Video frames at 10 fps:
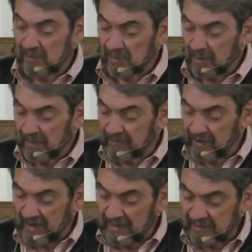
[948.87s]
was the blood of
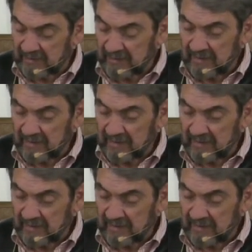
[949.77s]
Christ.